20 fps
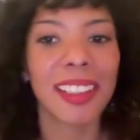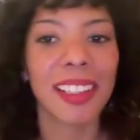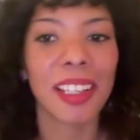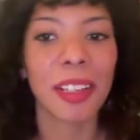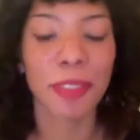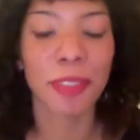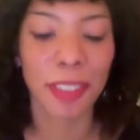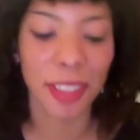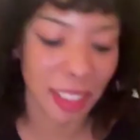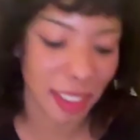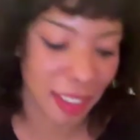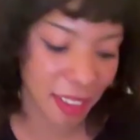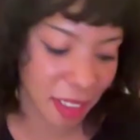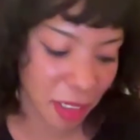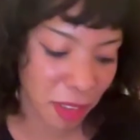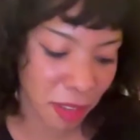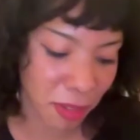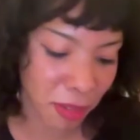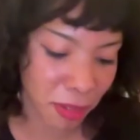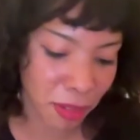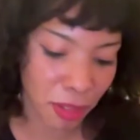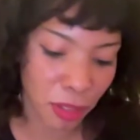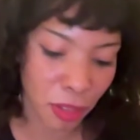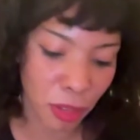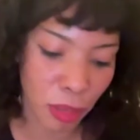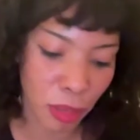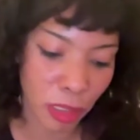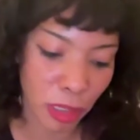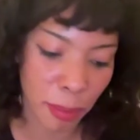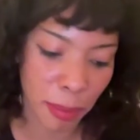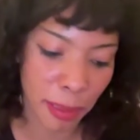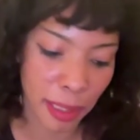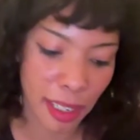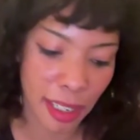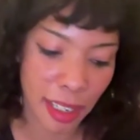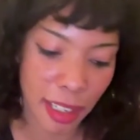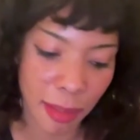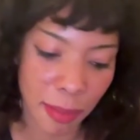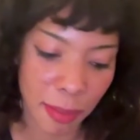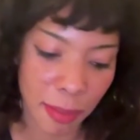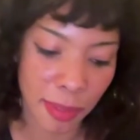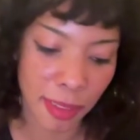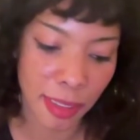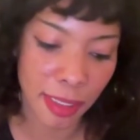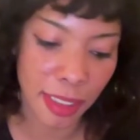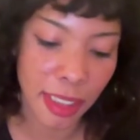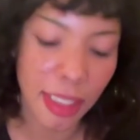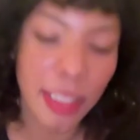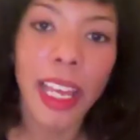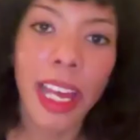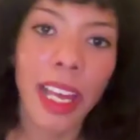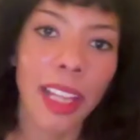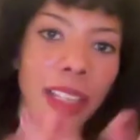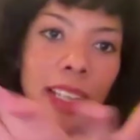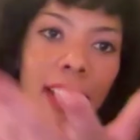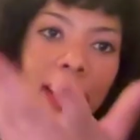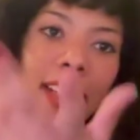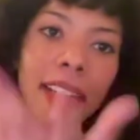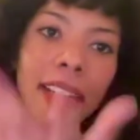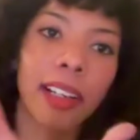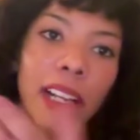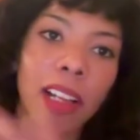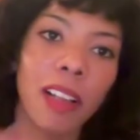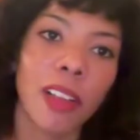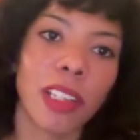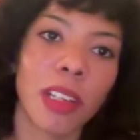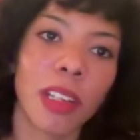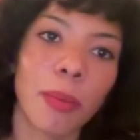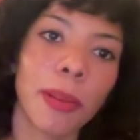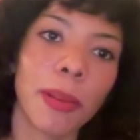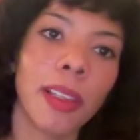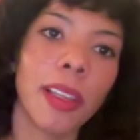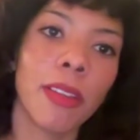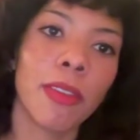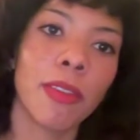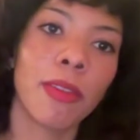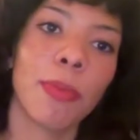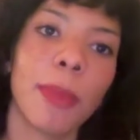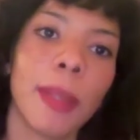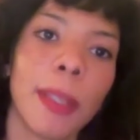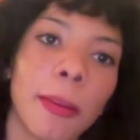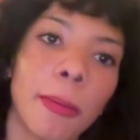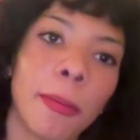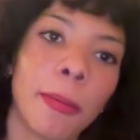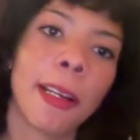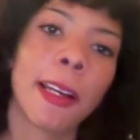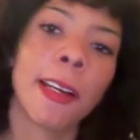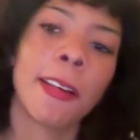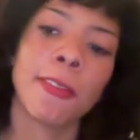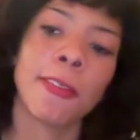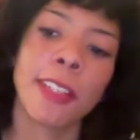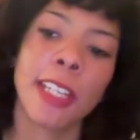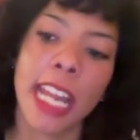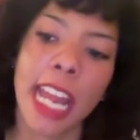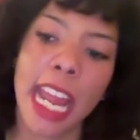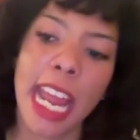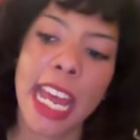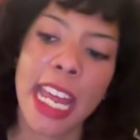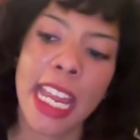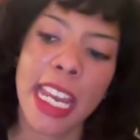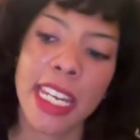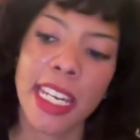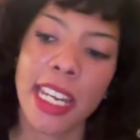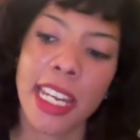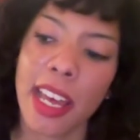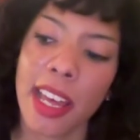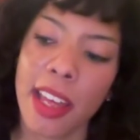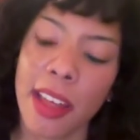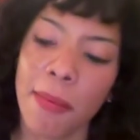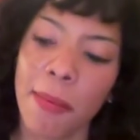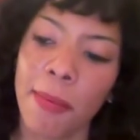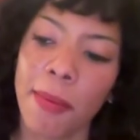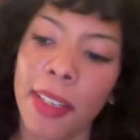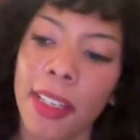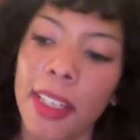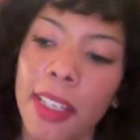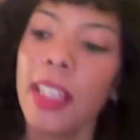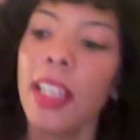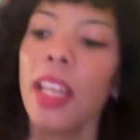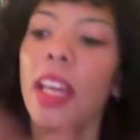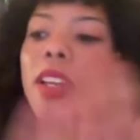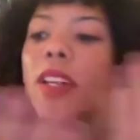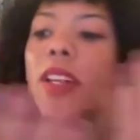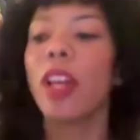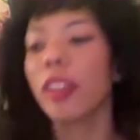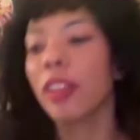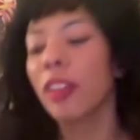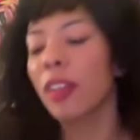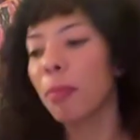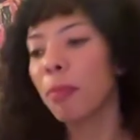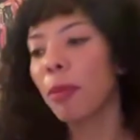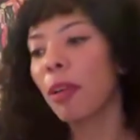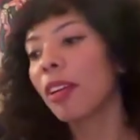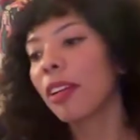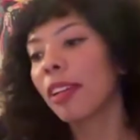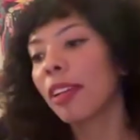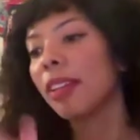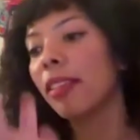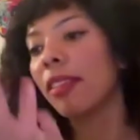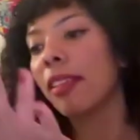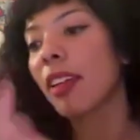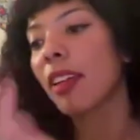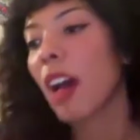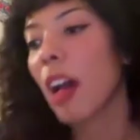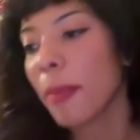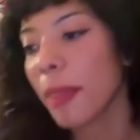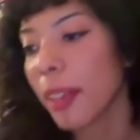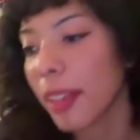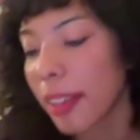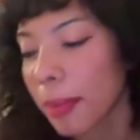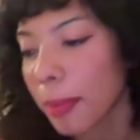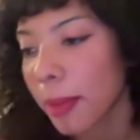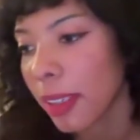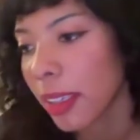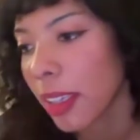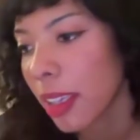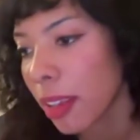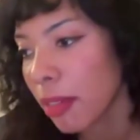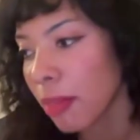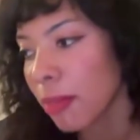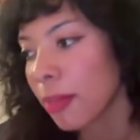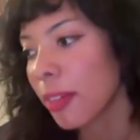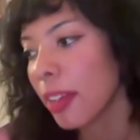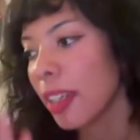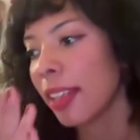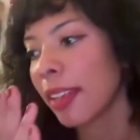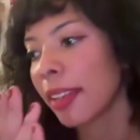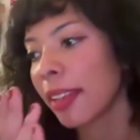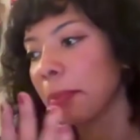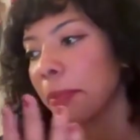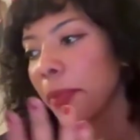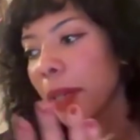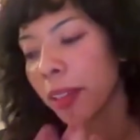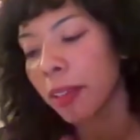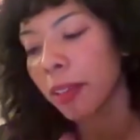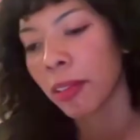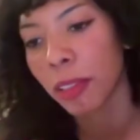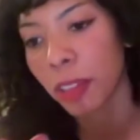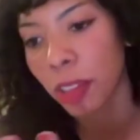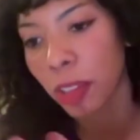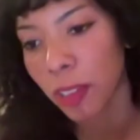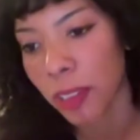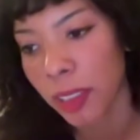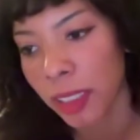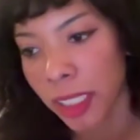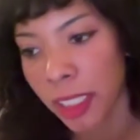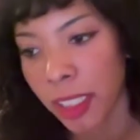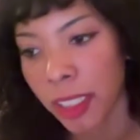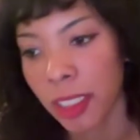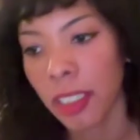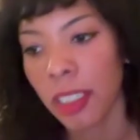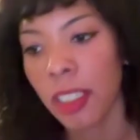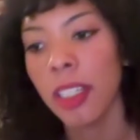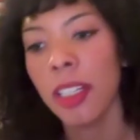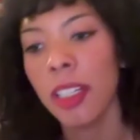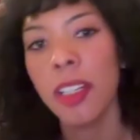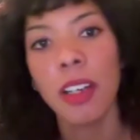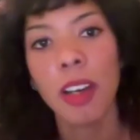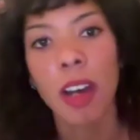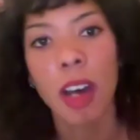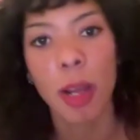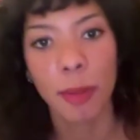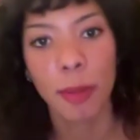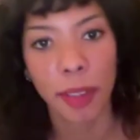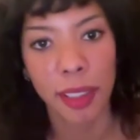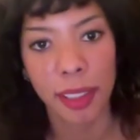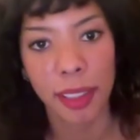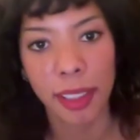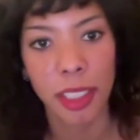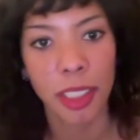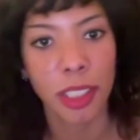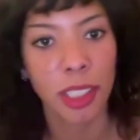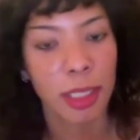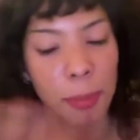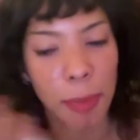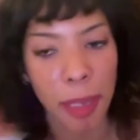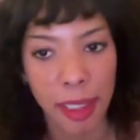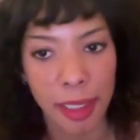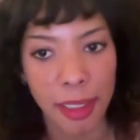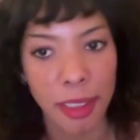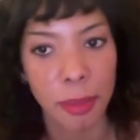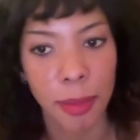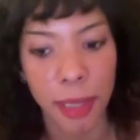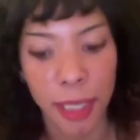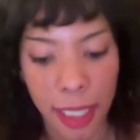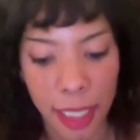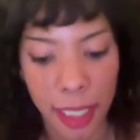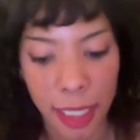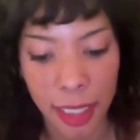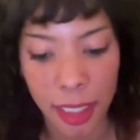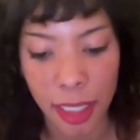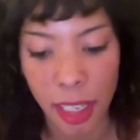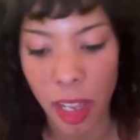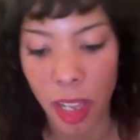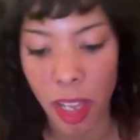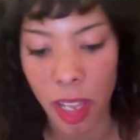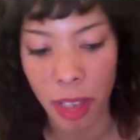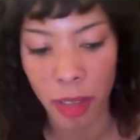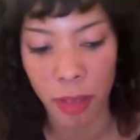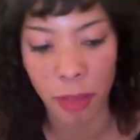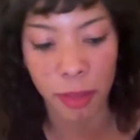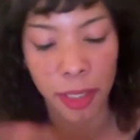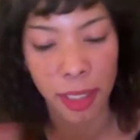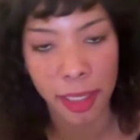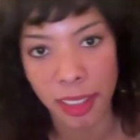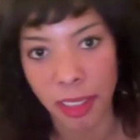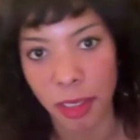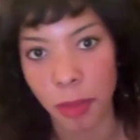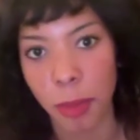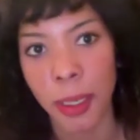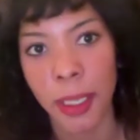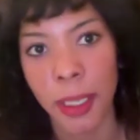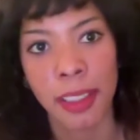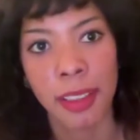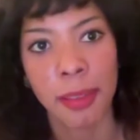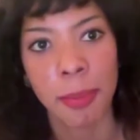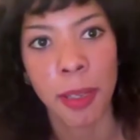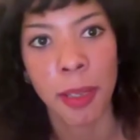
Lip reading: San Francisco lore. But yeah, like Sarah held up, we love Pinky Brown. And another person whose comics we love is Michael Hurley. Obviously, he just passed away. Rest in peace.